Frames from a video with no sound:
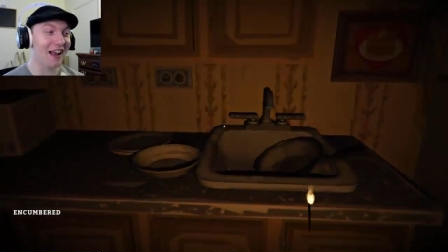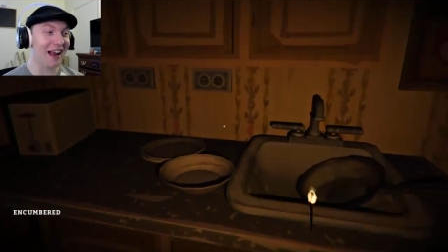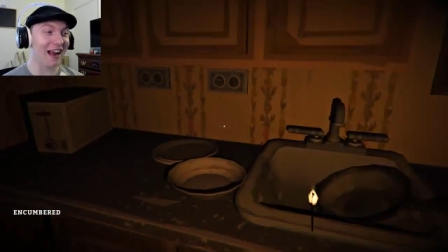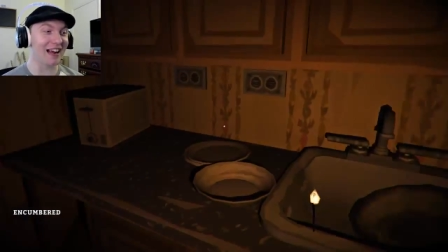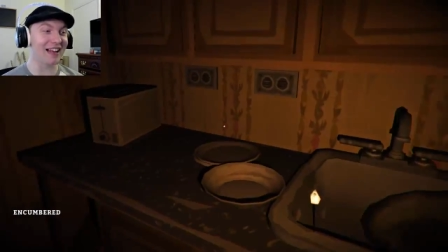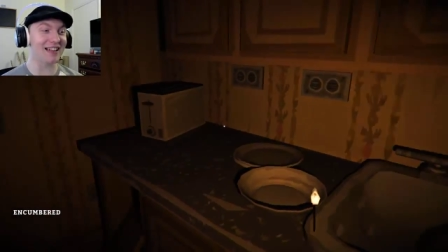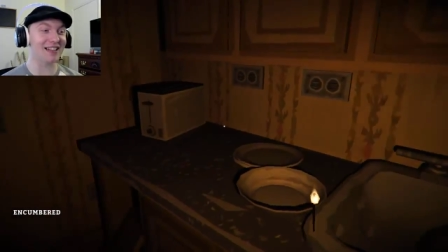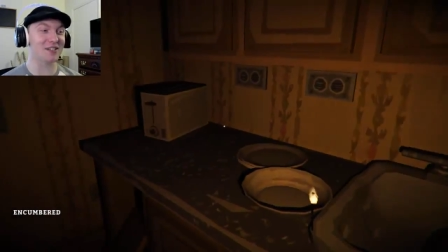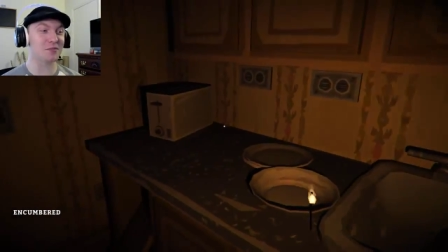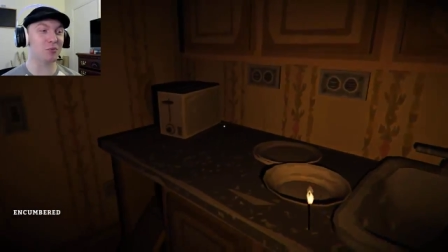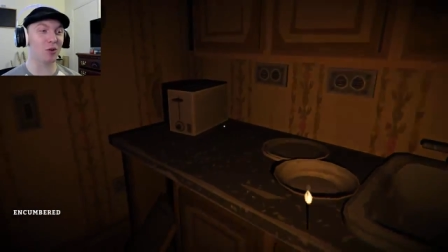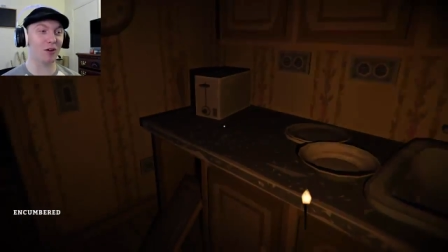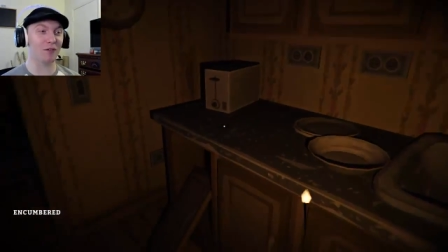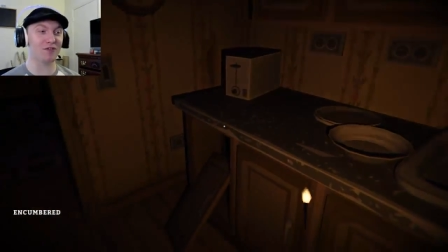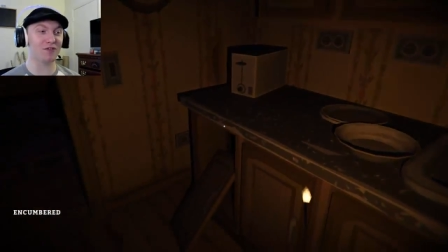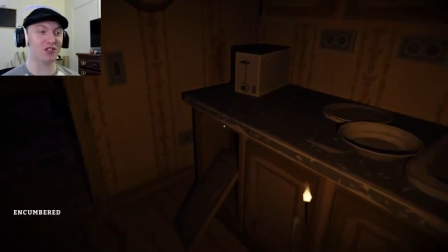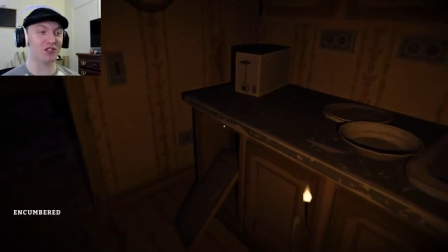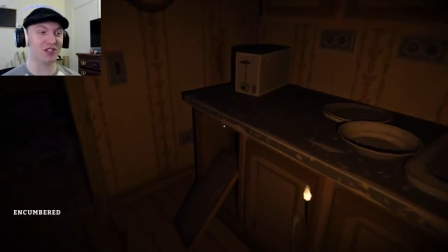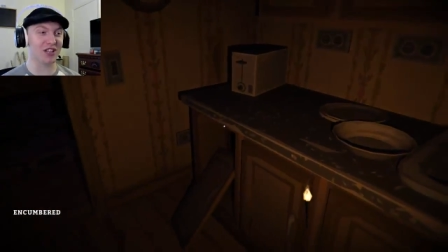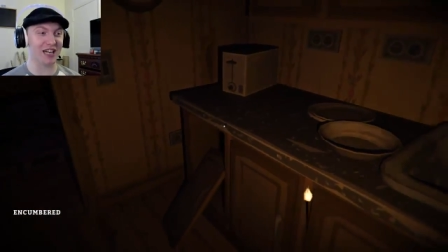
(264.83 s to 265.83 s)
and this
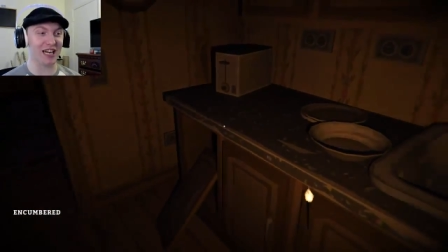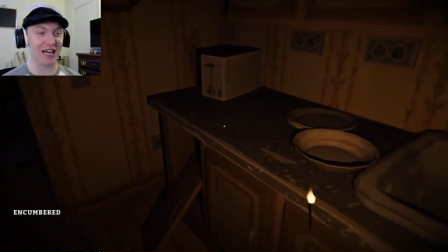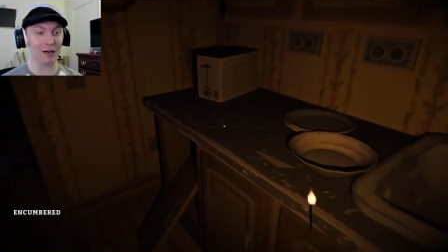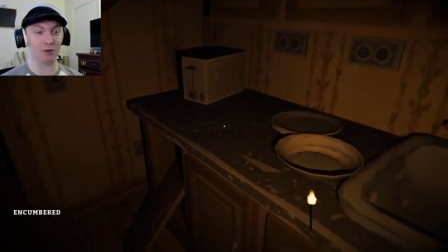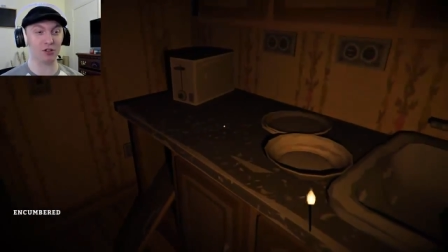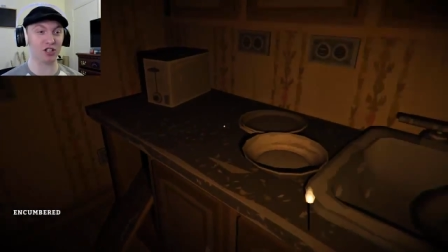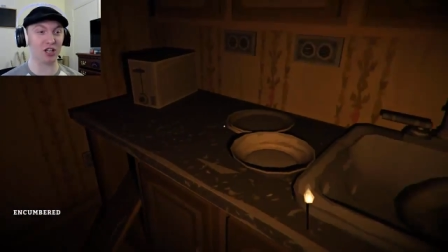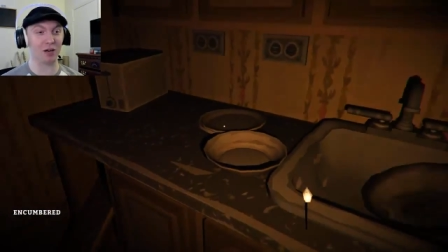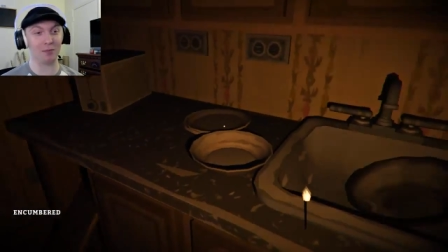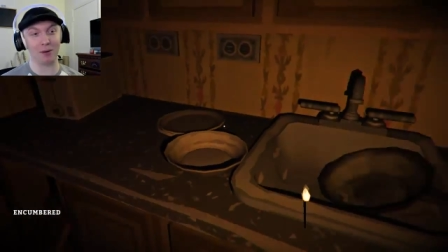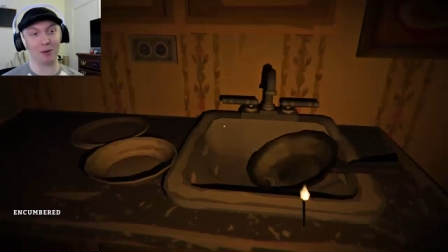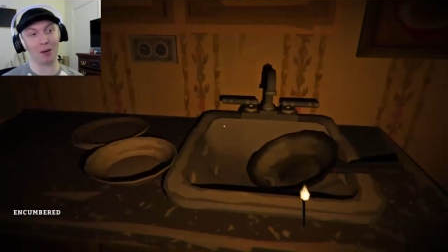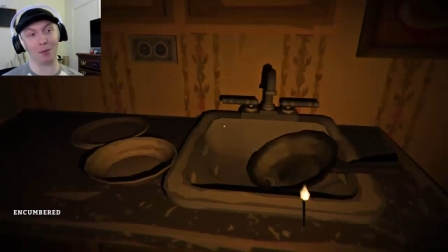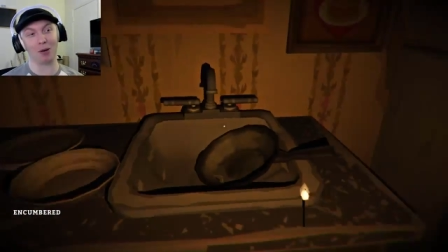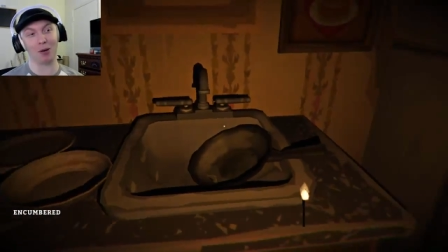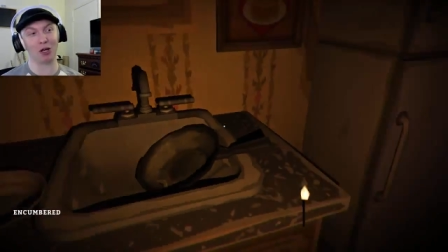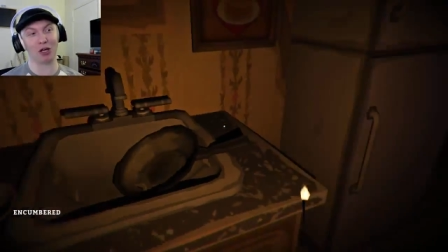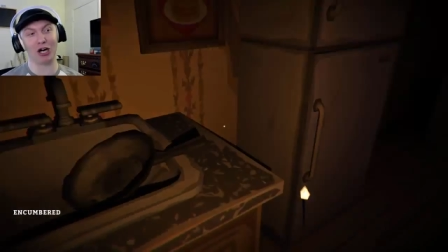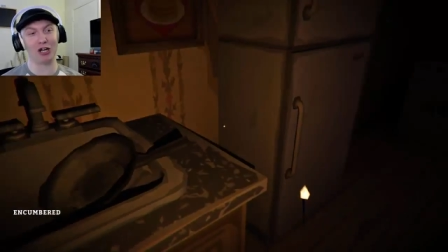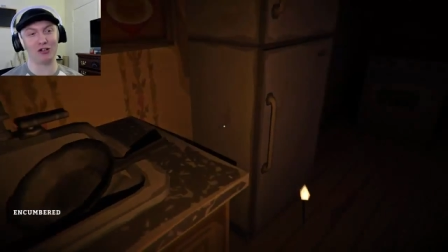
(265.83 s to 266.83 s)
wolf just like, hey, what's up? I'm gonna
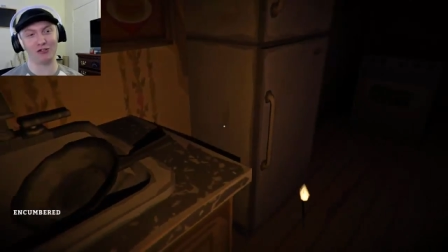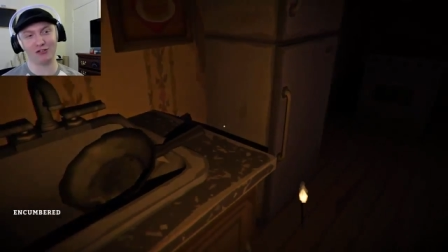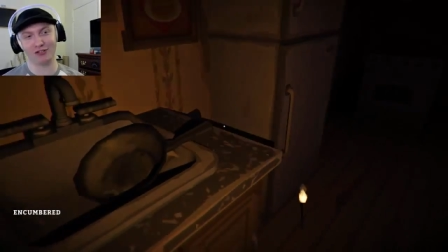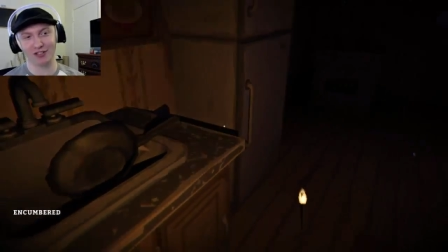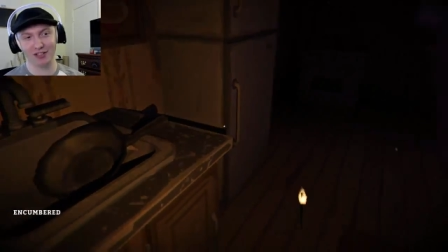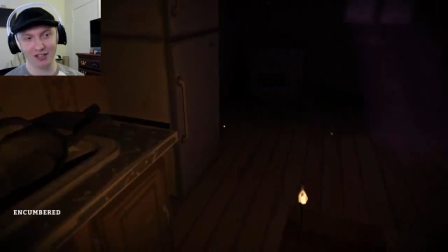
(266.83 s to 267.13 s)
bark at you.